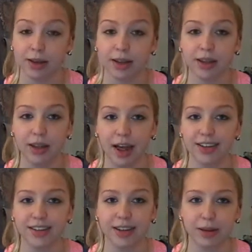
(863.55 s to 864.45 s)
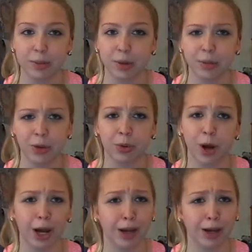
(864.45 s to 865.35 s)
think the last thing that made me
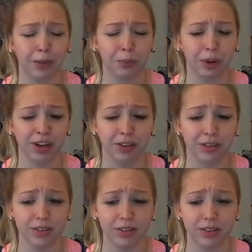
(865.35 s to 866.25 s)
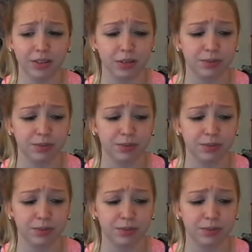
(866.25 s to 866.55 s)
cry was